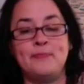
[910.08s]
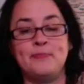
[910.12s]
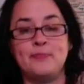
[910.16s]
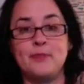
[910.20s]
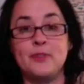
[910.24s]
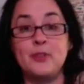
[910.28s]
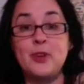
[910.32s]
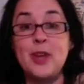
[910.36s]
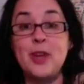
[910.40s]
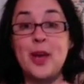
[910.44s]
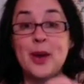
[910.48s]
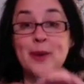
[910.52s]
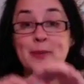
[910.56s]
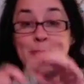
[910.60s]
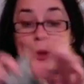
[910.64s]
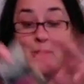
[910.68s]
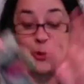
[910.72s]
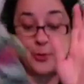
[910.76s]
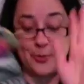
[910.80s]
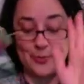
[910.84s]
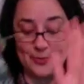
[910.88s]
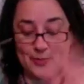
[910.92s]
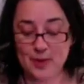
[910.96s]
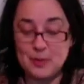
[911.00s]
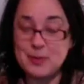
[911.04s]
So yeah,
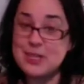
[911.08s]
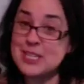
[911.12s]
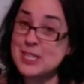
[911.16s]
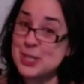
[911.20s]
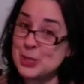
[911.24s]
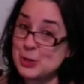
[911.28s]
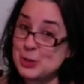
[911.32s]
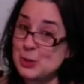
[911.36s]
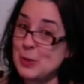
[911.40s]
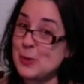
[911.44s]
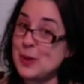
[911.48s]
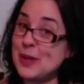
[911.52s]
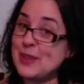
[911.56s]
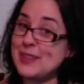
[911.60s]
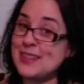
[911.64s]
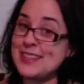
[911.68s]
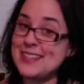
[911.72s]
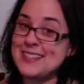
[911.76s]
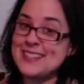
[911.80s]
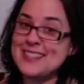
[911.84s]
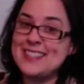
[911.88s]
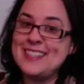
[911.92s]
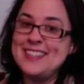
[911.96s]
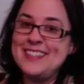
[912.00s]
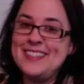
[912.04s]
oh, let me tell you about
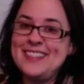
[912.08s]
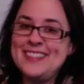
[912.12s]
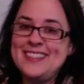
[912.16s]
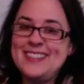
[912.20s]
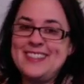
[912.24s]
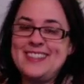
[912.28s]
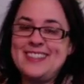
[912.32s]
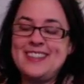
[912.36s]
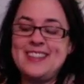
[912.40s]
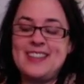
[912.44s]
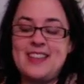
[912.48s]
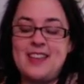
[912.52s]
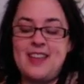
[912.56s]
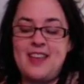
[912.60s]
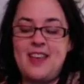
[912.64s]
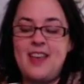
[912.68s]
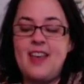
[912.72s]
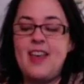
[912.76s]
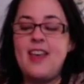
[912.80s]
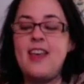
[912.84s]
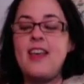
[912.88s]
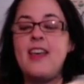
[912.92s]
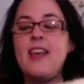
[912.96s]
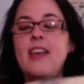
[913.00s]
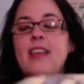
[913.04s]
these.
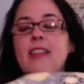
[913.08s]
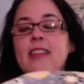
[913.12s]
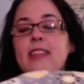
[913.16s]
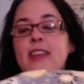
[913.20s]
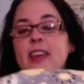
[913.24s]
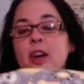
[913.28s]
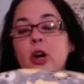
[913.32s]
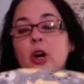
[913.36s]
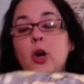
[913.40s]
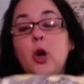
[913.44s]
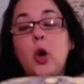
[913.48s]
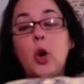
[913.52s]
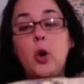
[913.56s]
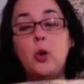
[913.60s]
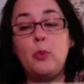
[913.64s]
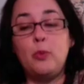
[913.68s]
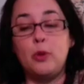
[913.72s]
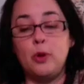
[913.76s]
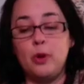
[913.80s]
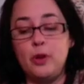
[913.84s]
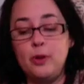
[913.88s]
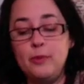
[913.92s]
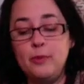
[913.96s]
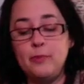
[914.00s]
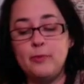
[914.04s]
They are
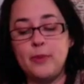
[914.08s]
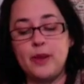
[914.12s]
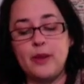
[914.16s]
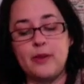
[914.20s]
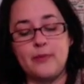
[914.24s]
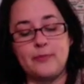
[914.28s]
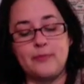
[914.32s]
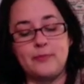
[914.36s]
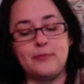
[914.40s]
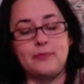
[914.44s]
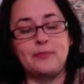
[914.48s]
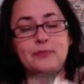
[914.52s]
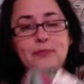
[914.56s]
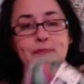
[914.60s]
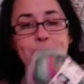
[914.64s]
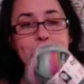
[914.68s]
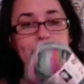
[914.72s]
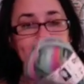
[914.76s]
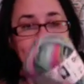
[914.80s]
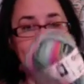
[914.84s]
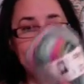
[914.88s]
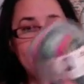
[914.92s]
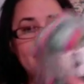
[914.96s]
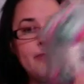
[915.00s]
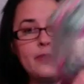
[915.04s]
opal, my
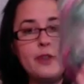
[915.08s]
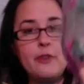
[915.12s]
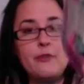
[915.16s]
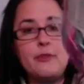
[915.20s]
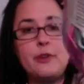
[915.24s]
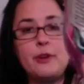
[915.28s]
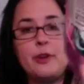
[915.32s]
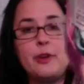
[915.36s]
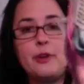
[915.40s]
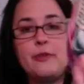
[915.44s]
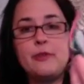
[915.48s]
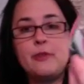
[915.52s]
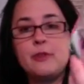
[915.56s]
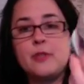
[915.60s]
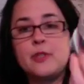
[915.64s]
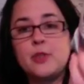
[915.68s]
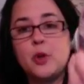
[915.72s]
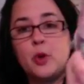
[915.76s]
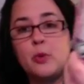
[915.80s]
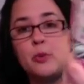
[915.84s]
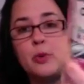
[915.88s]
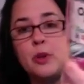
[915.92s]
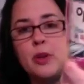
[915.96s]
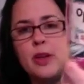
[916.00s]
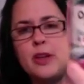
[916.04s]
very first
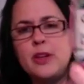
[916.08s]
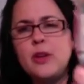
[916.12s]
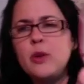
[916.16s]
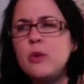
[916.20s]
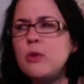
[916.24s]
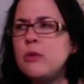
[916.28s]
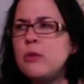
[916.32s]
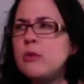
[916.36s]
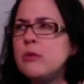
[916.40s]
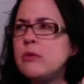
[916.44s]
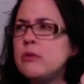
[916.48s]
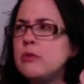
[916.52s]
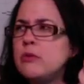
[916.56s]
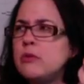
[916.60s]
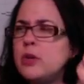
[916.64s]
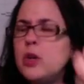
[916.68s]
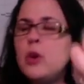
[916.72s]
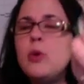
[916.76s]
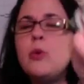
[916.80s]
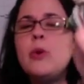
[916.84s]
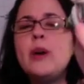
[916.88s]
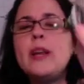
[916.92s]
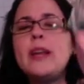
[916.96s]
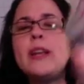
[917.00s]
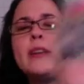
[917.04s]
opal. No,
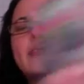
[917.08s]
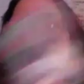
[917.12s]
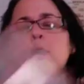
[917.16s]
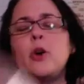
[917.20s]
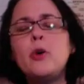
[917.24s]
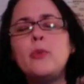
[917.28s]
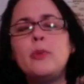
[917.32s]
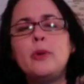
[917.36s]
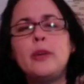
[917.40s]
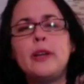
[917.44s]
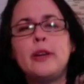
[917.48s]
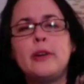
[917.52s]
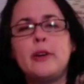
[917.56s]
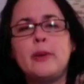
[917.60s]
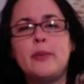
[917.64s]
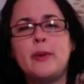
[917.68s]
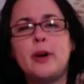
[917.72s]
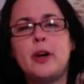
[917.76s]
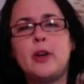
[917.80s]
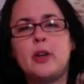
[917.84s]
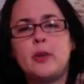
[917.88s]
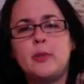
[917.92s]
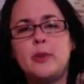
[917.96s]
I had the opal Harry Potter